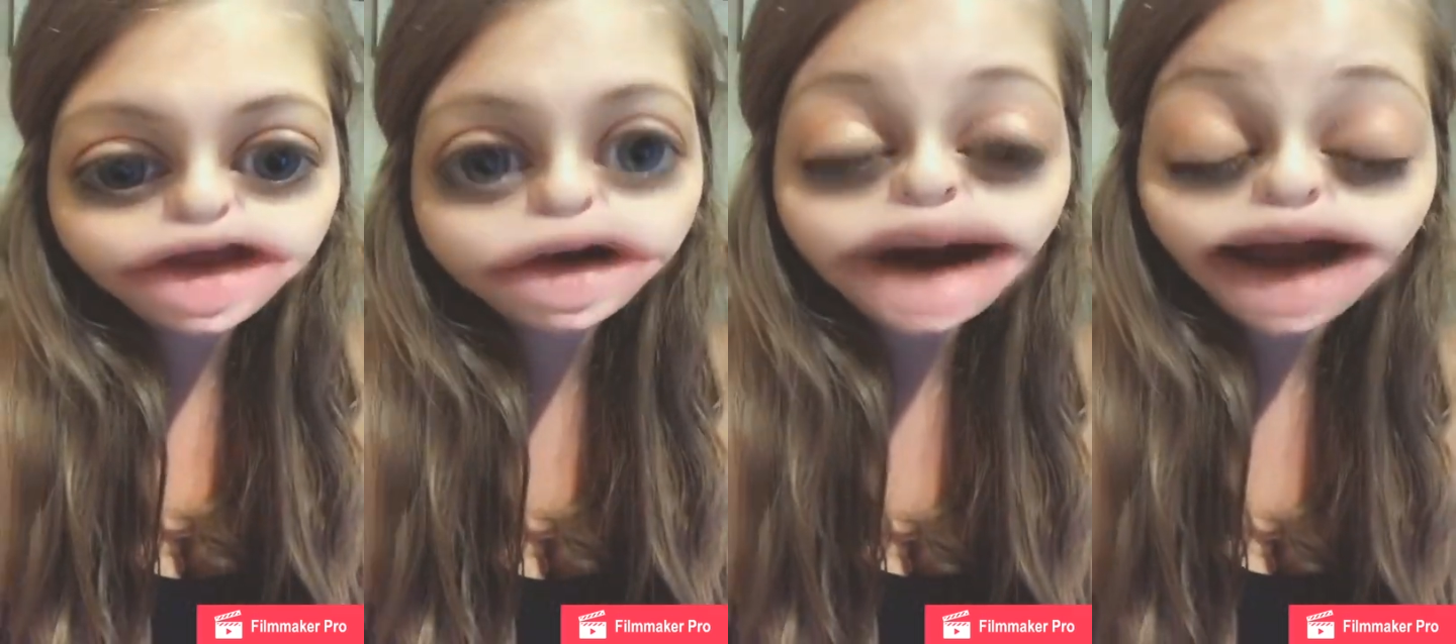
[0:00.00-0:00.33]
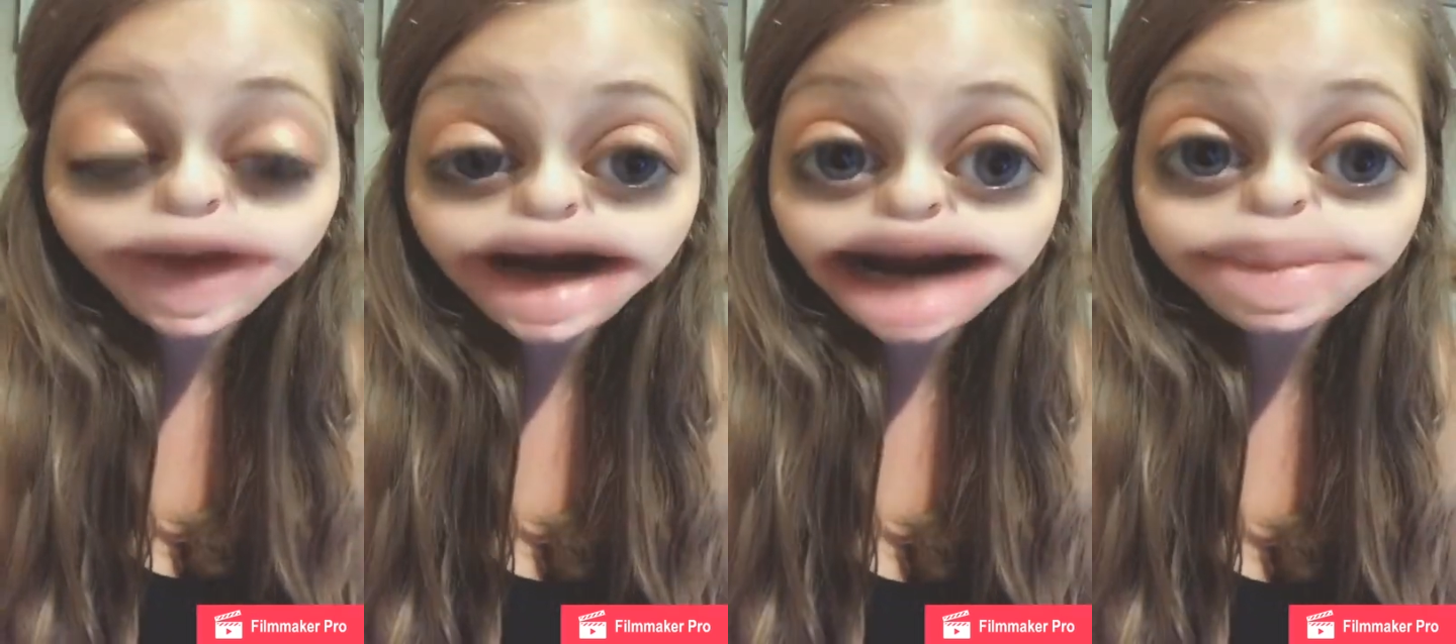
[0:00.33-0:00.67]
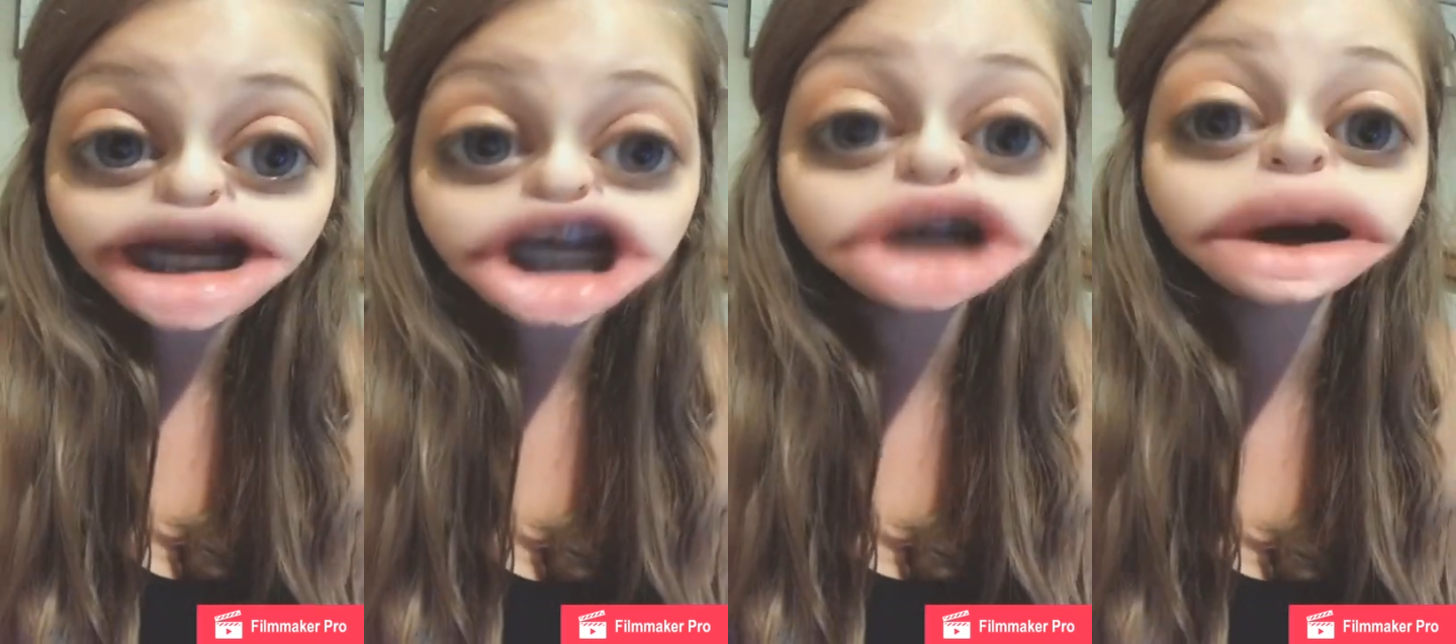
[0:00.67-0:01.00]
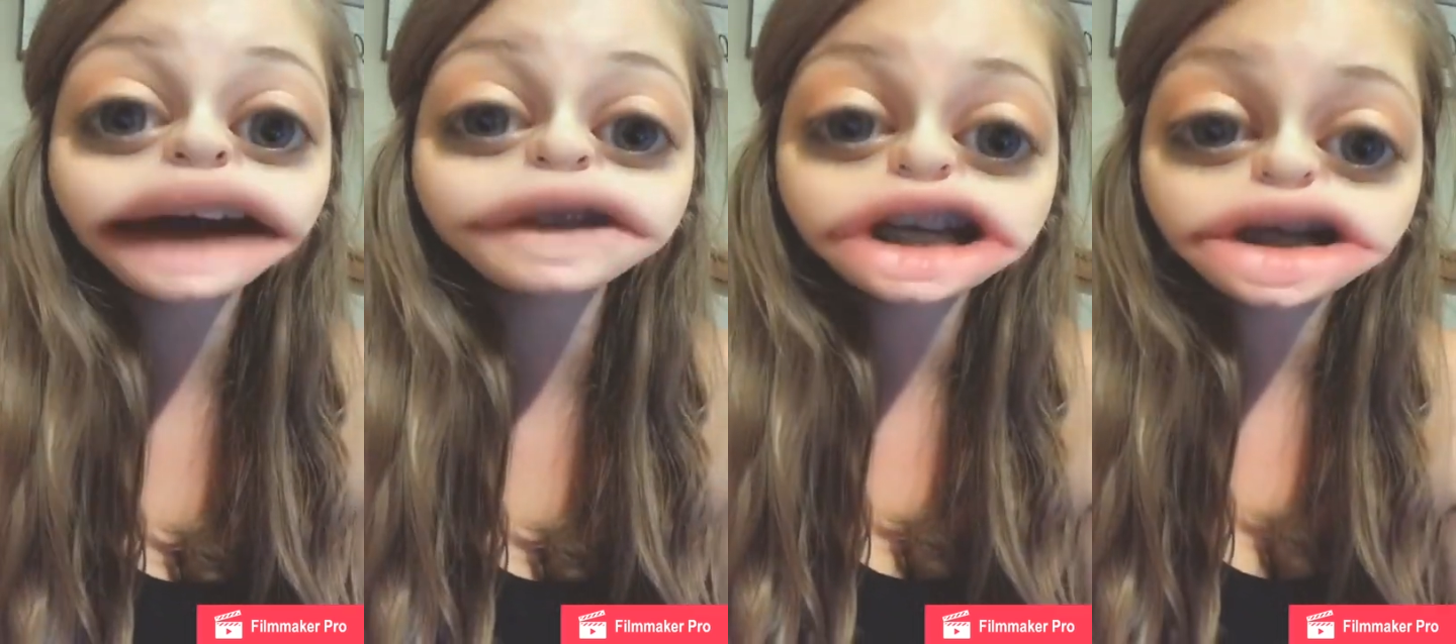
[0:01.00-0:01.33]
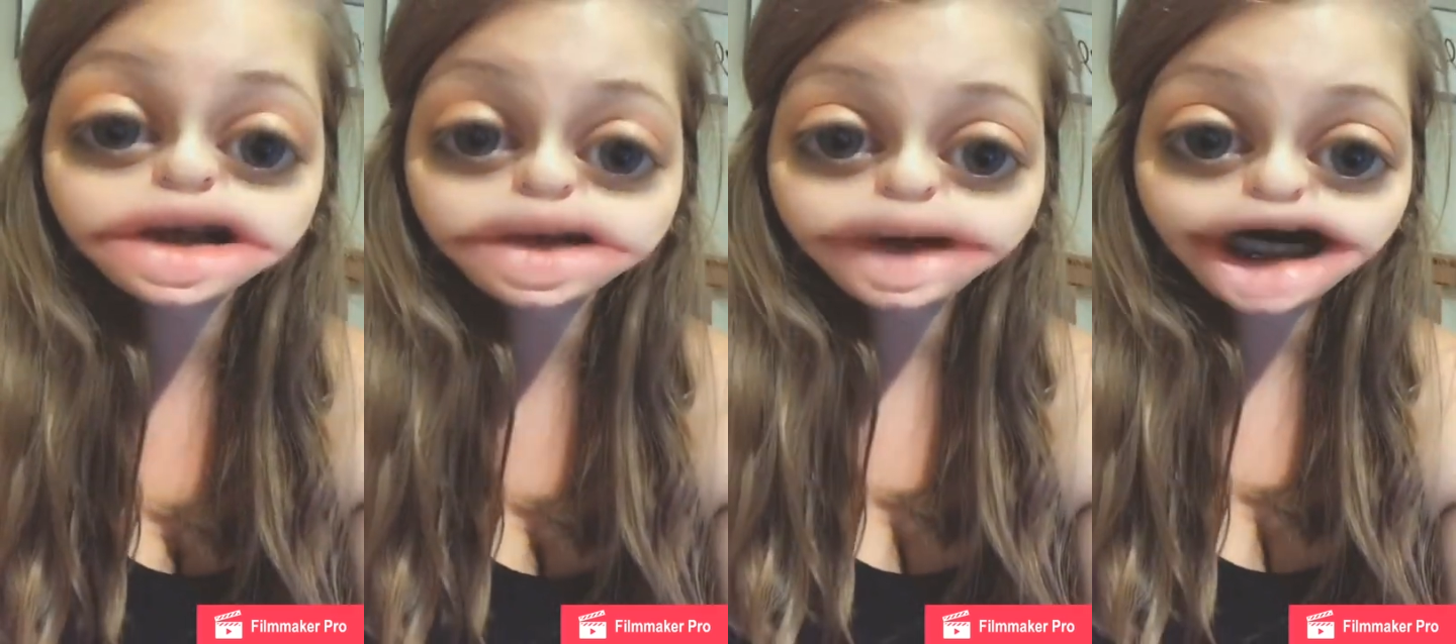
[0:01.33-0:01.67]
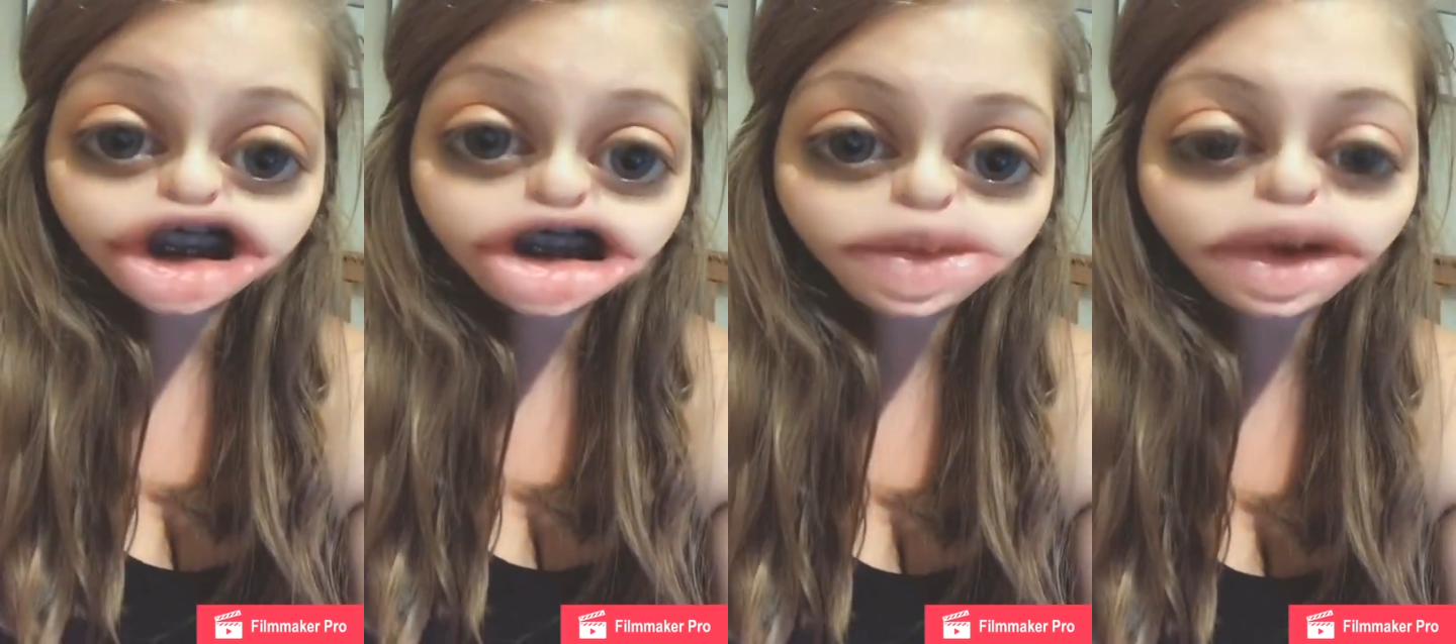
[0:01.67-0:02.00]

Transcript: throughout the night because you have to use the restroom.